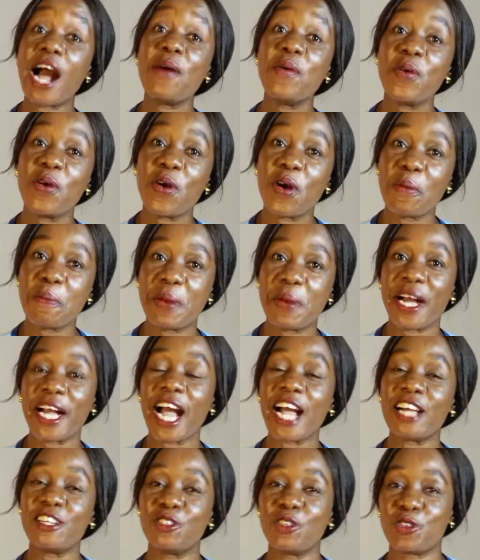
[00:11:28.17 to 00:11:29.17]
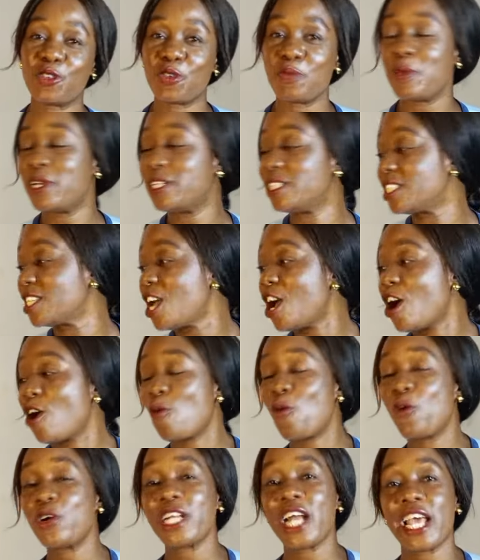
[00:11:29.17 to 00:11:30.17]
I will come back and document
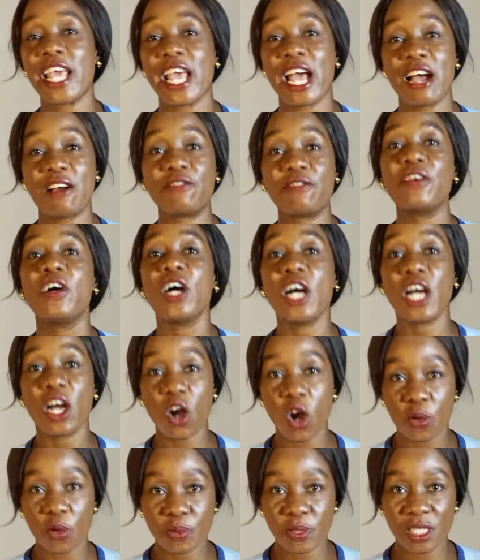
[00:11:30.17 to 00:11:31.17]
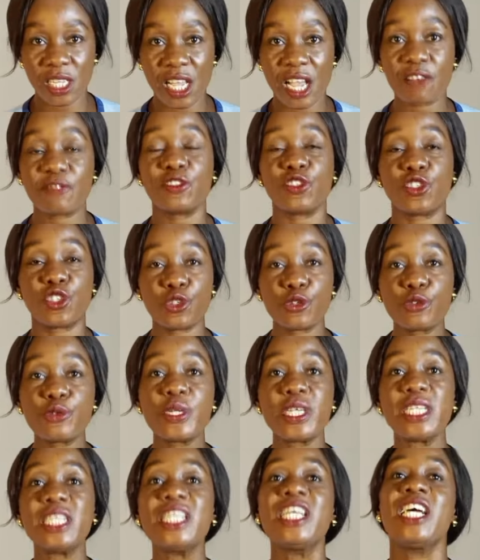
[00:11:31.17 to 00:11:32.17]
what I have observed
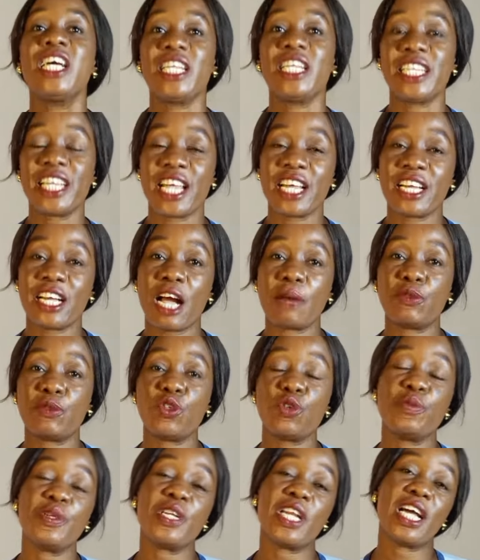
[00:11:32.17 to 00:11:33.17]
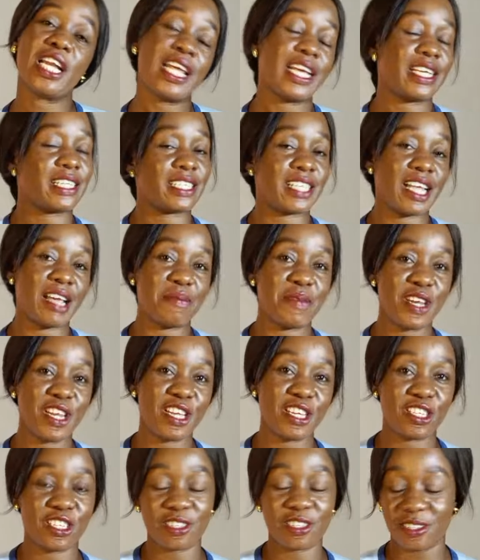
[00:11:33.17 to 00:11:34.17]
during the abdominal
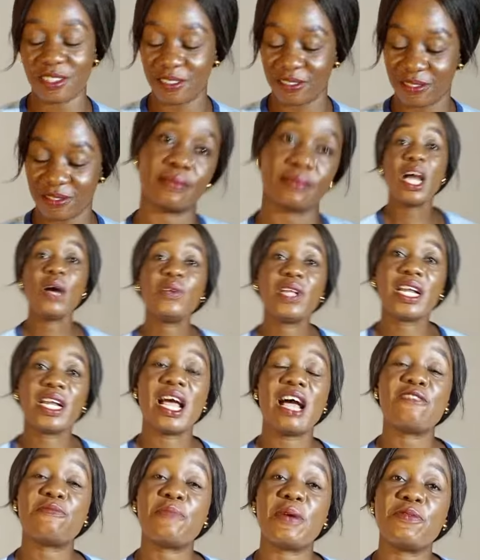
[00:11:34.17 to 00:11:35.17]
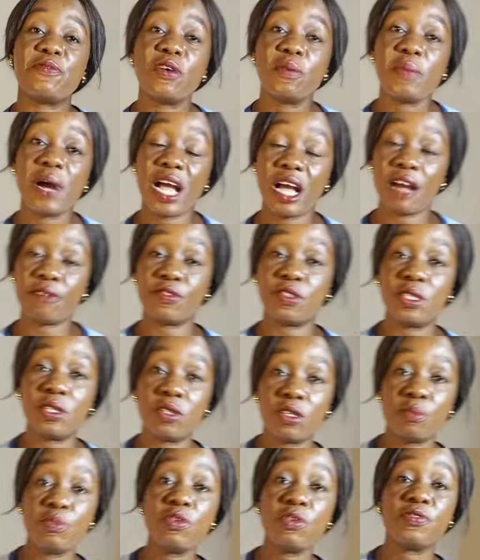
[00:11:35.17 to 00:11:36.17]
examination. Now that I have
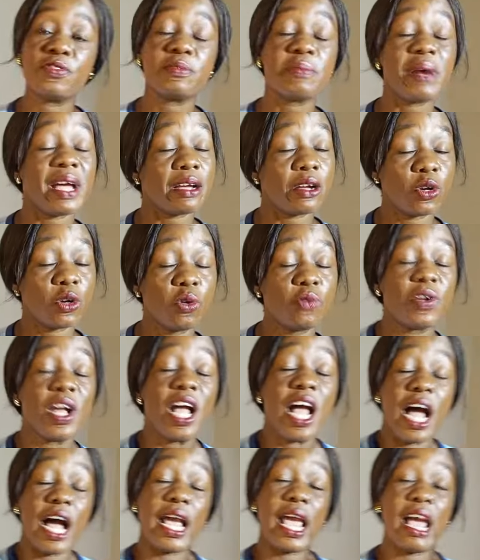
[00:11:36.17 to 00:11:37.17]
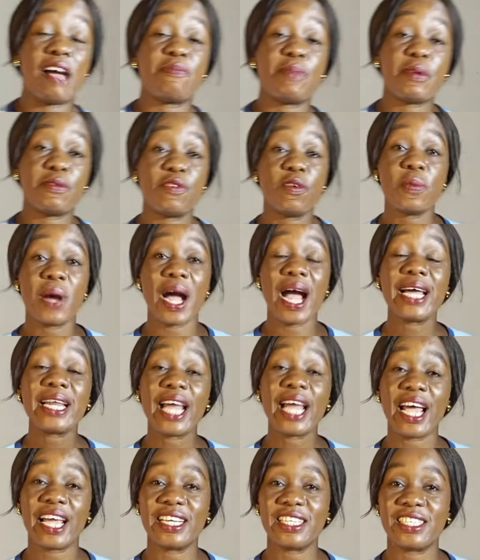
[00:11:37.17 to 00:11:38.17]
removed my glove, I have performed hand
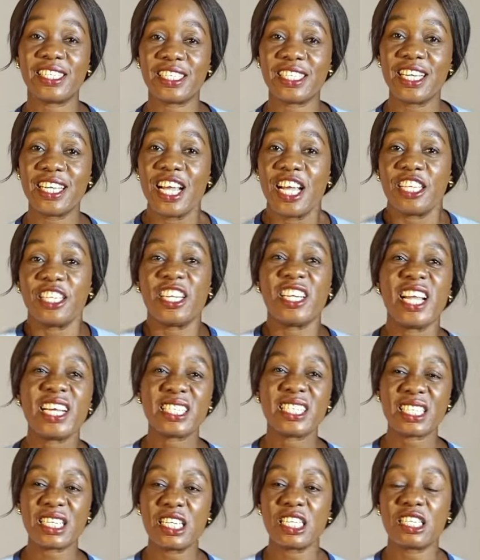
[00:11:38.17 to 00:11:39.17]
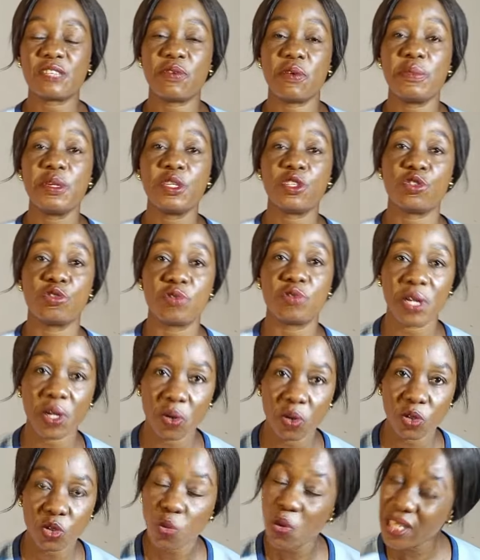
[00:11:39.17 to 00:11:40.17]
hygiene. The next thing is for me to
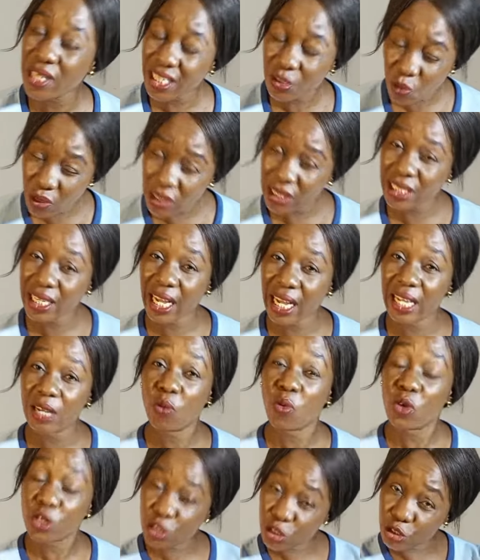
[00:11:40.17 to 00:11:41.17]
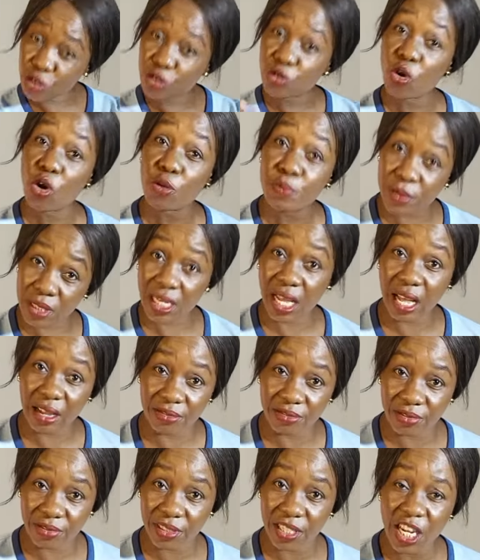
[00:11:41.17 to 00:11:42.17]
record. What did you
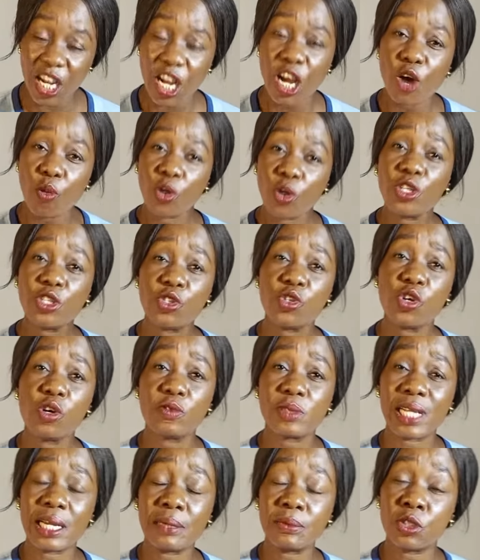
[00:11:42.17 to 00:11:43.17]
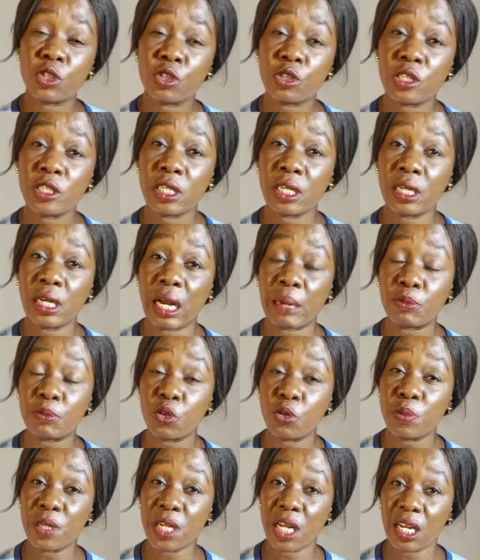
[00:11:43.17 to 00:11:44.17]
observe? What did you observe during the
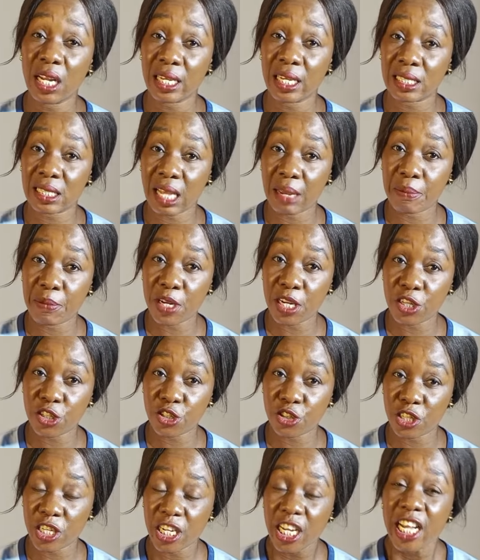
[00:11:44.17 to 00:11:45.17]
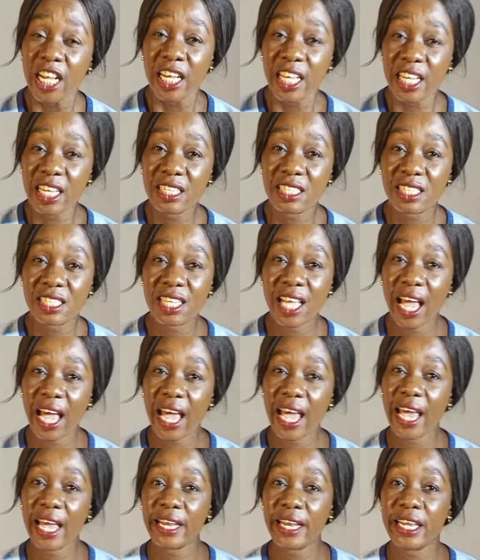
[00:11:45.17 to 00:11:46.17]
abdominal examination? Is there
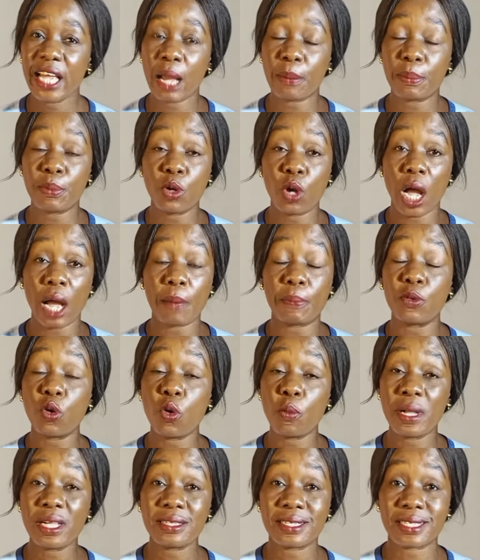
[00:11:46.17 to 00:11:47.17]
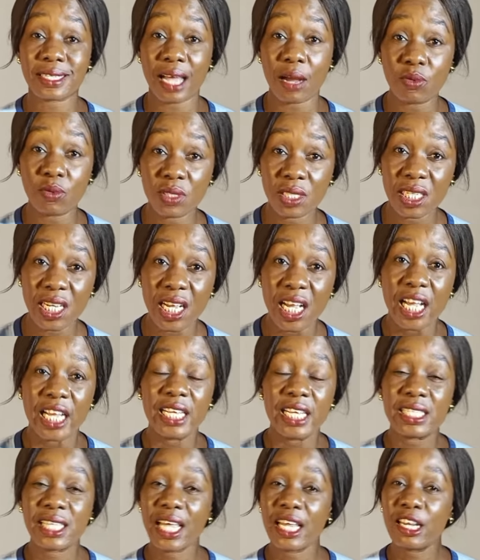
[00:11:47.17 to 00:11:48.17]
any abnormal sound?
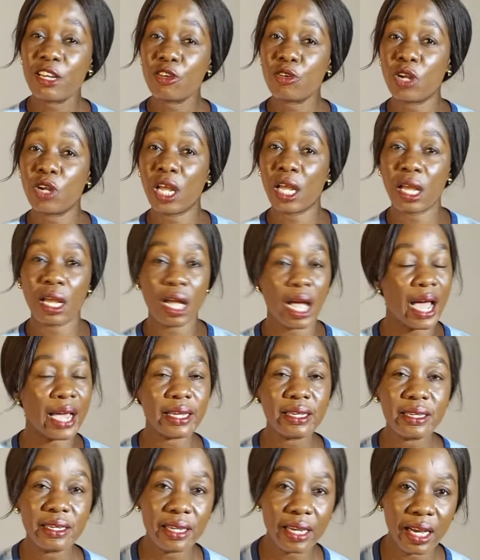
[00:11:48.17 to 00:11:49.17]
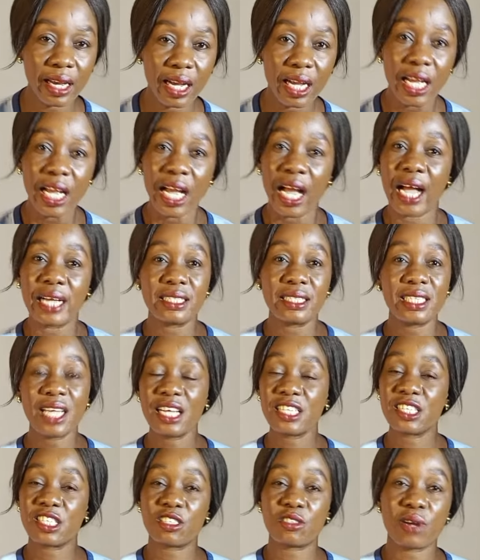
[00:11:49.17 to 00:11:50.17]
Is there any hernia? Are there
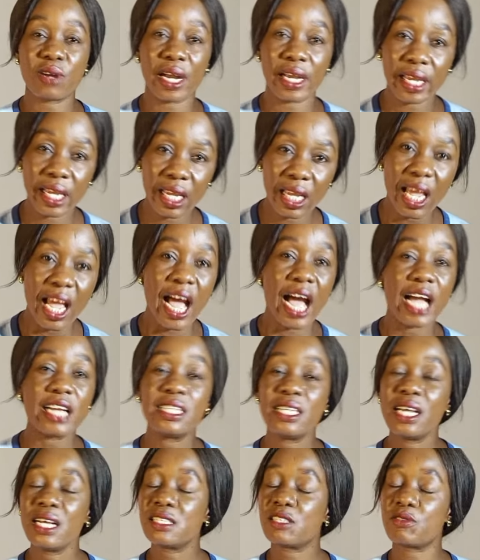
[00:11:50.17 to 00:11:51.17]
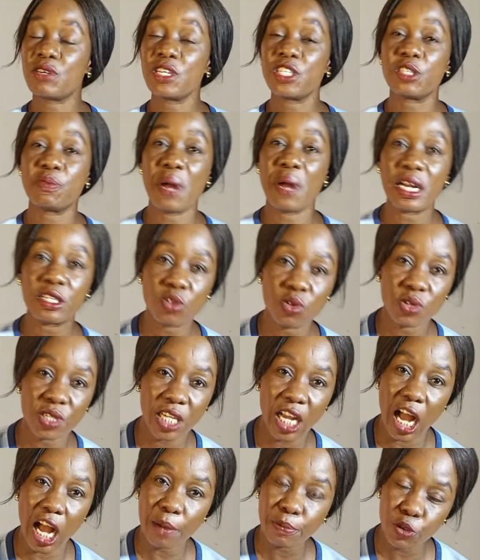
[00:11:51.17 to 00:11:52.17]
striae? Are there stretch marks on the
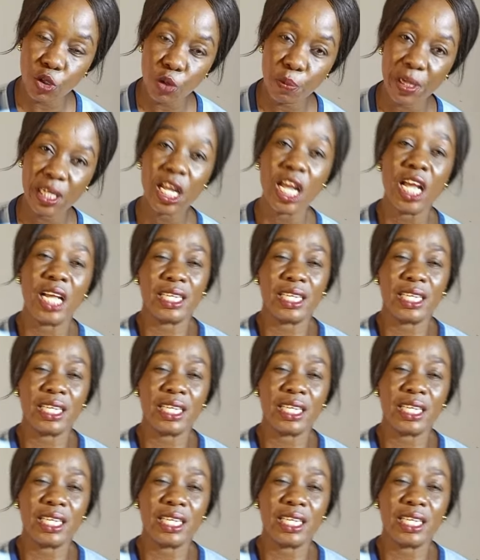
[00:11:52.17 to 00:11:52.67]
abdomen?